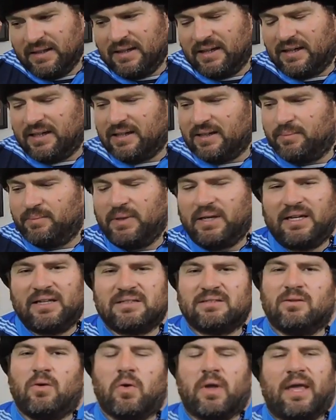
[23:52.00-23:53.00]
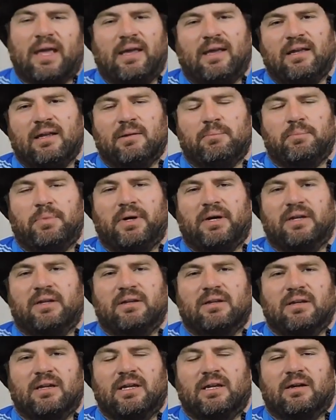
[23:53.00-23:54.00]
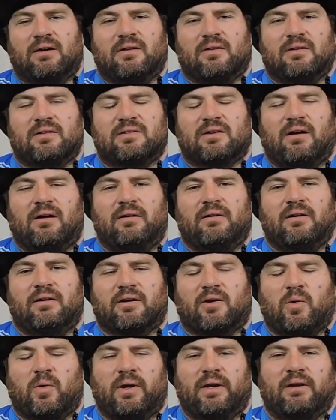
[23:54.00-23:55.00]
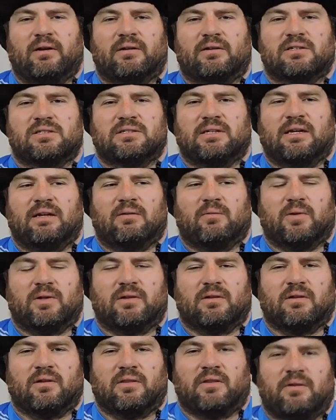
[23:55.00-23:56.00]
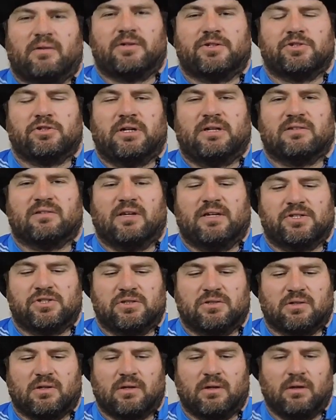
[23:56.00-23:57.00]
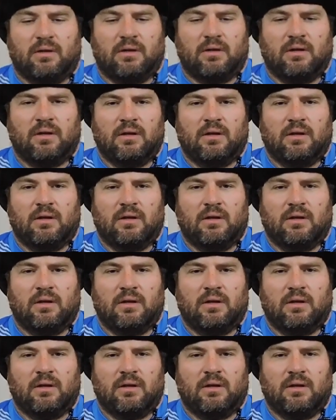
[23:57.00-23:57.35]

it's okay, but it's hard to quite understand what their translations are.